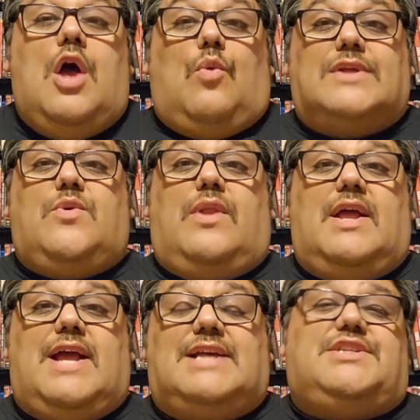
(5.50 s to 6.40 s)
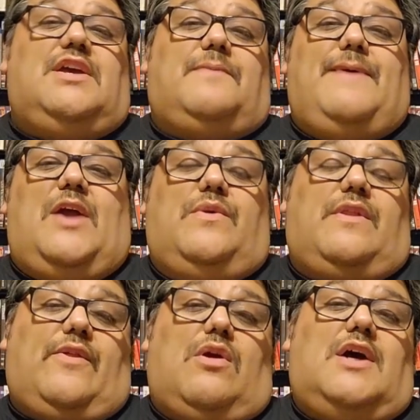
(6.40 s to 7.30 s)
What's going on, guys? Chuck back with
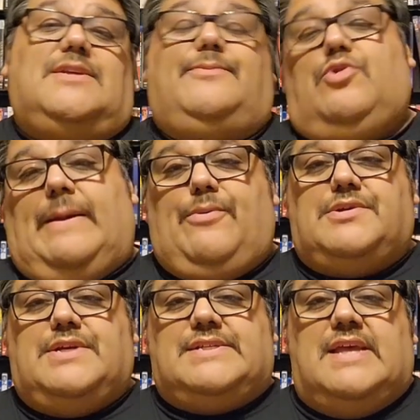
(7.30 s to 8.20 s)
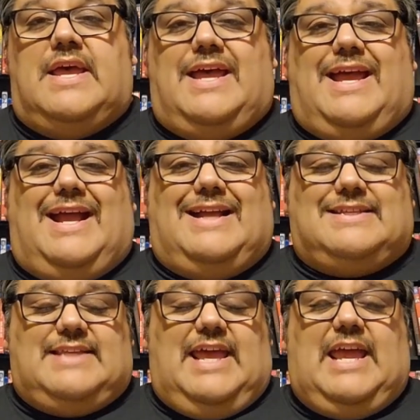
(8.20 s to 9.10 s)
another awesome Blu-ray purchase, and
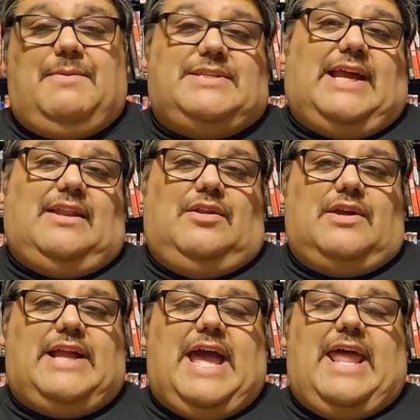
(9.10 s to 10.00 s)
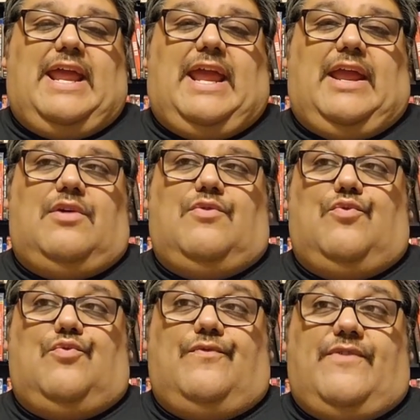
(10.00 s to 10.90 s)
today I'm going to take a look at a
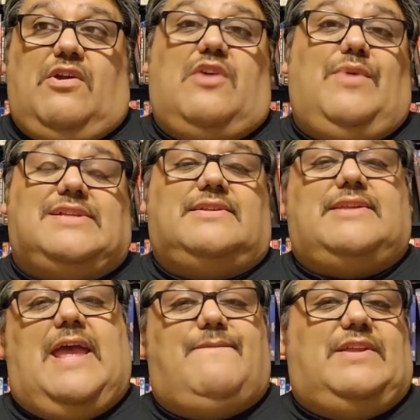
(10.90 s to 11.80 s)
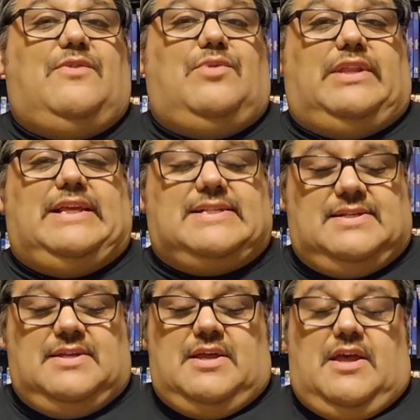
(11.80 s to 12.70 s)
very recent MVD
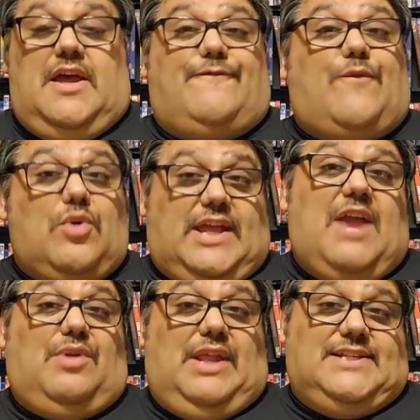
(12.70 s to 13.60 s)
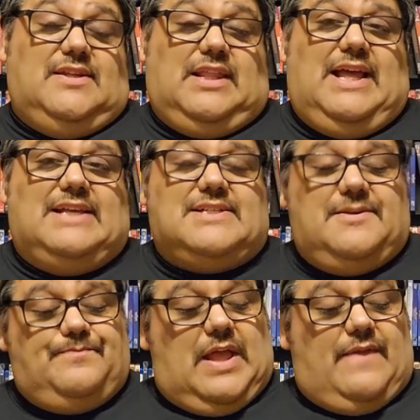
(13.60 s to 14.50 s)
release, a 4K release nonetheless,
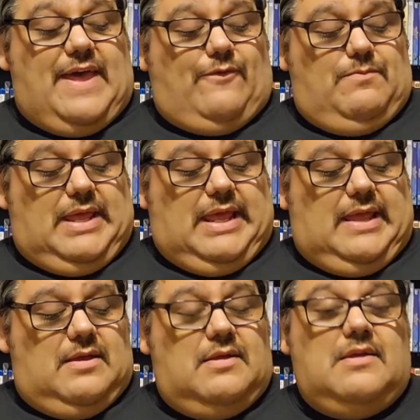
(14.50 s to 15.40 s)
and that would be